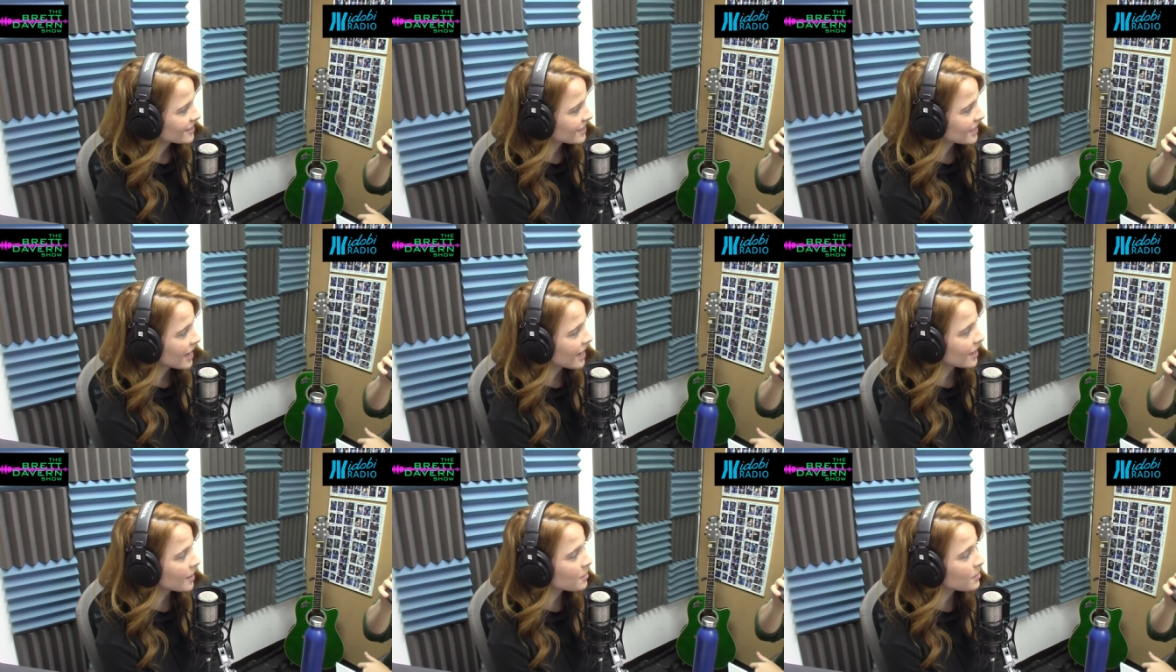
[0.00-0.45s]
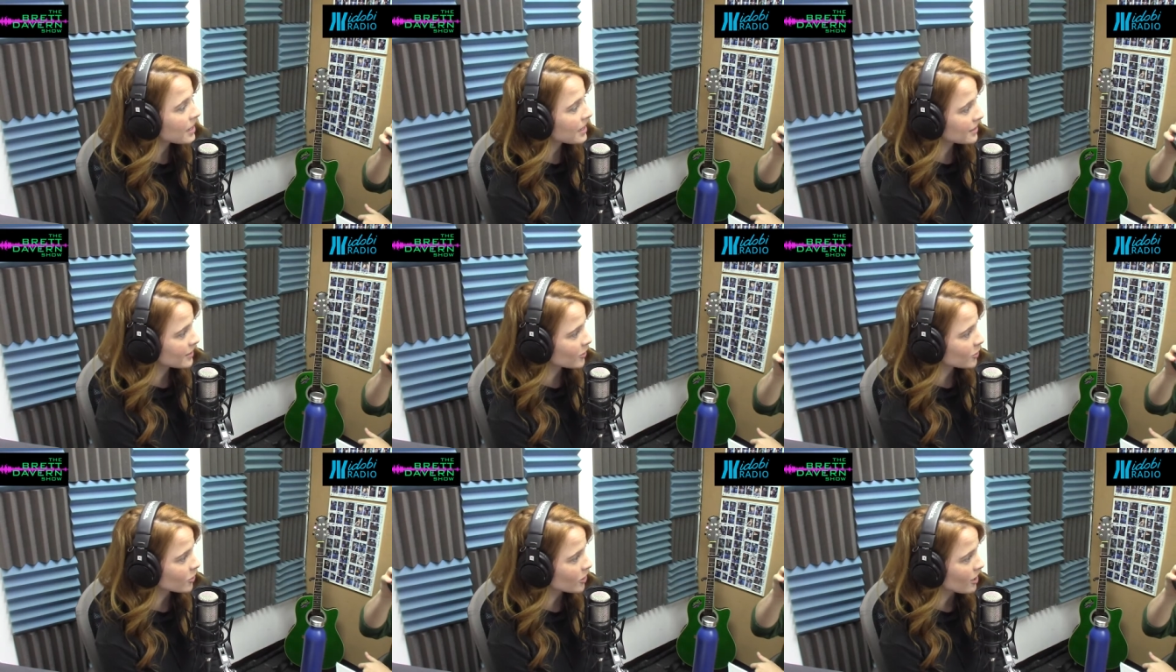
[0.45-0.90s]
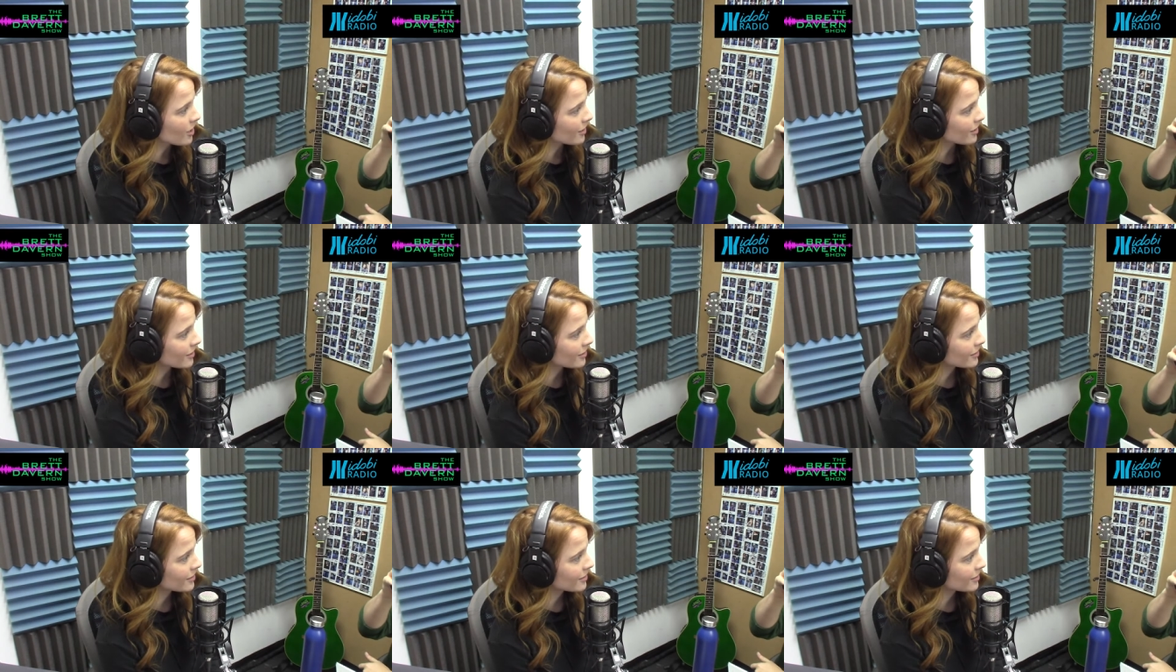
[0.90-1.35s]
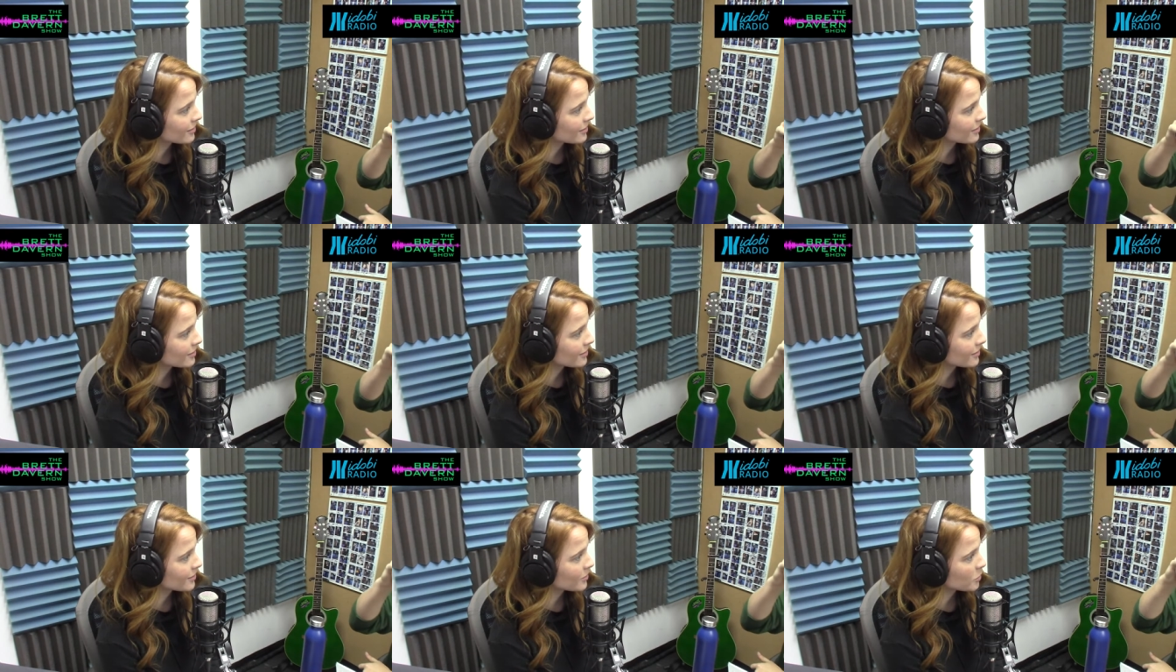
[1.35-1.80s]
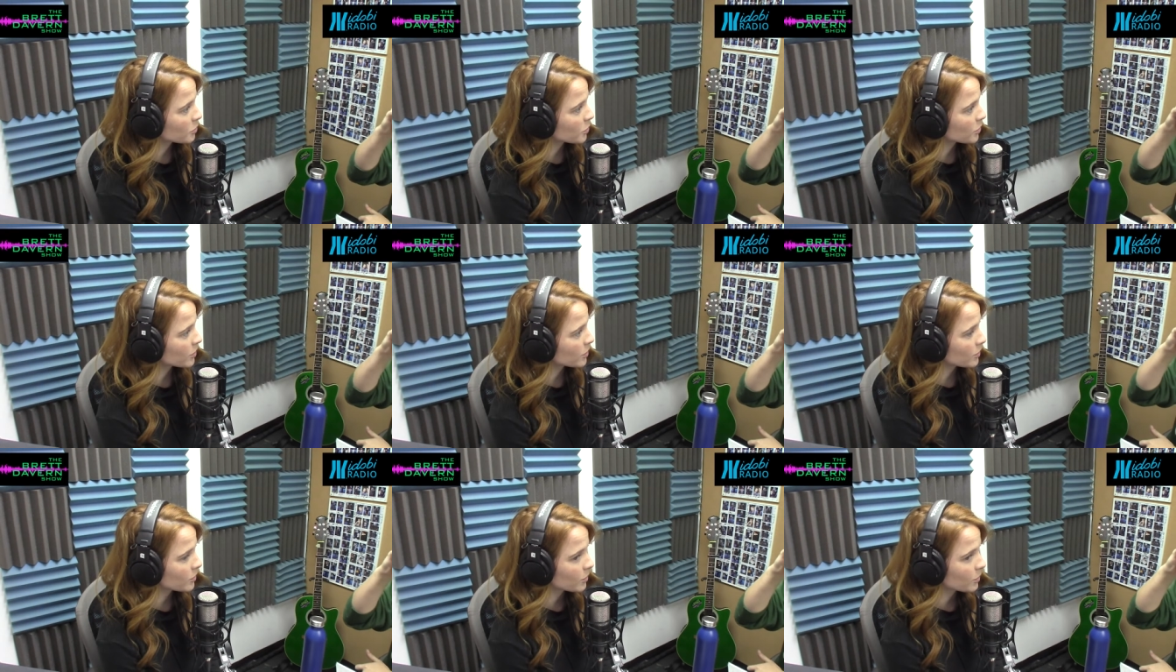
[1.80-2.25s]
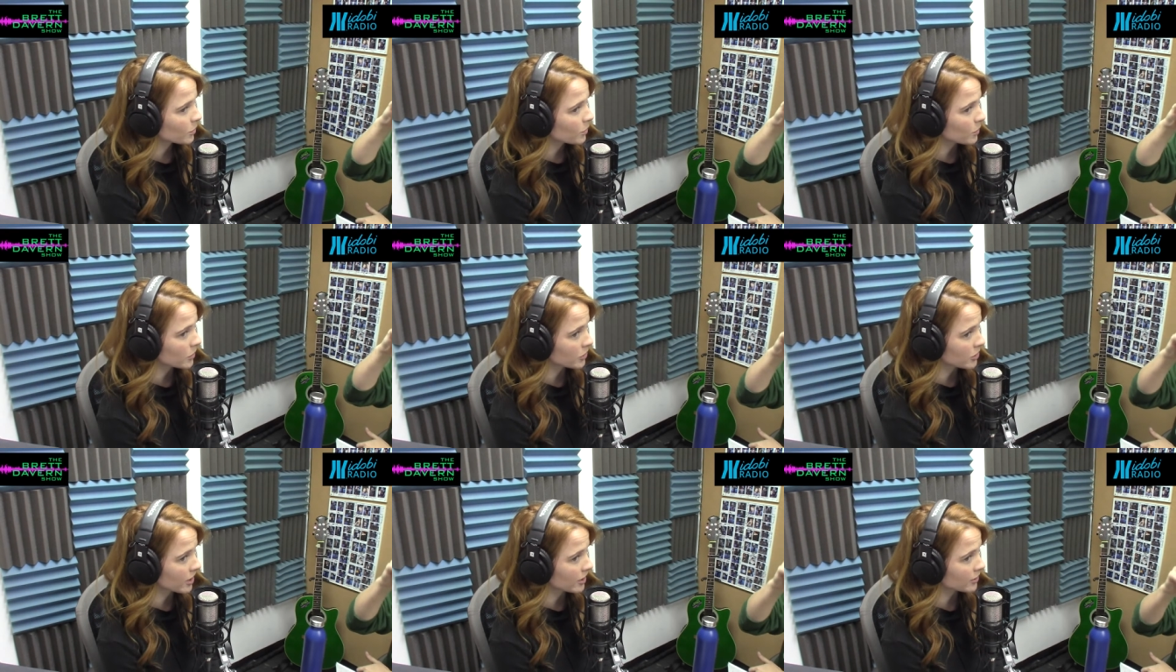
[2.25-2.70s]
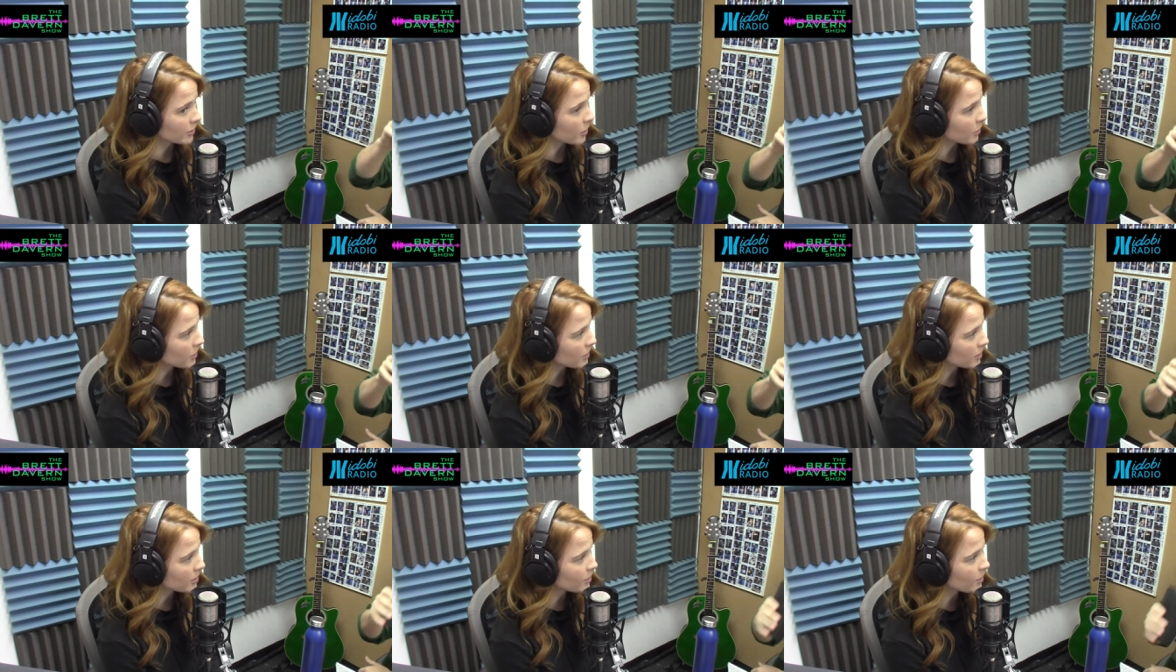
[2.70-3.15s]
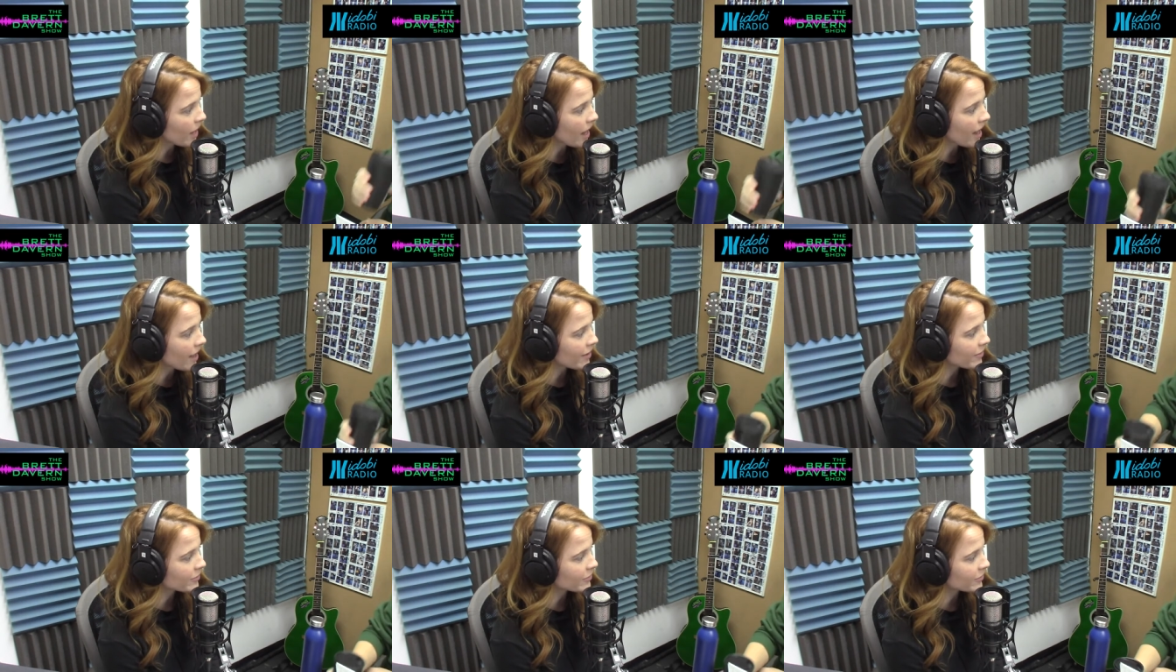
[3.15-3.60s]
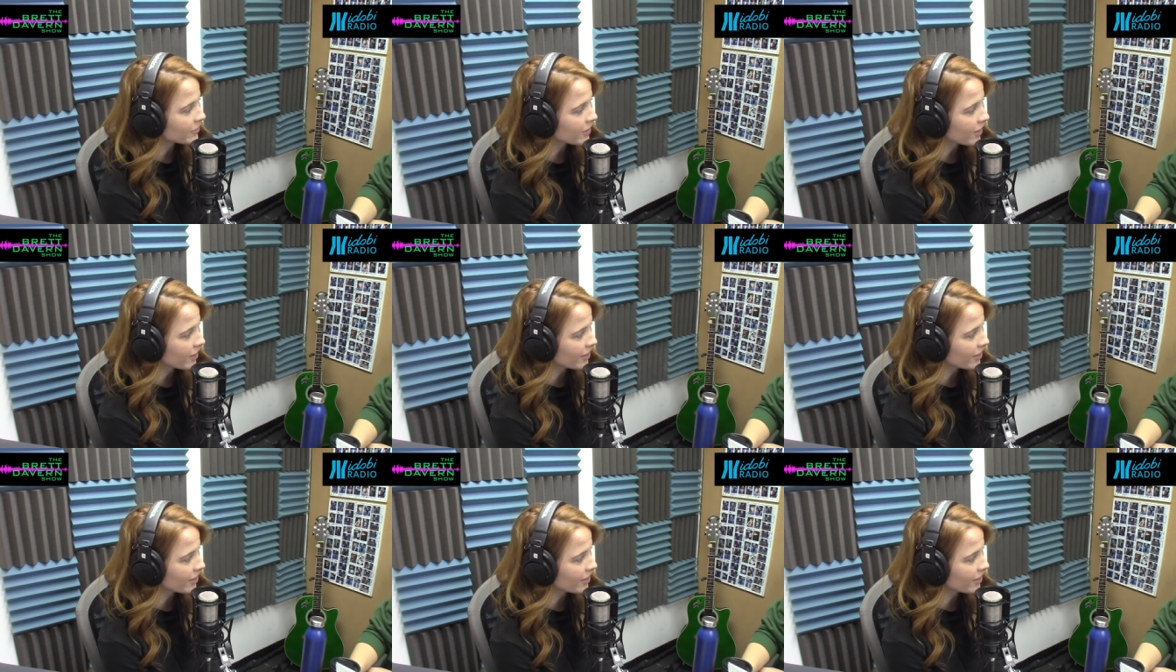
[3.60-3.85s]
Take a mason jar, which I know that you have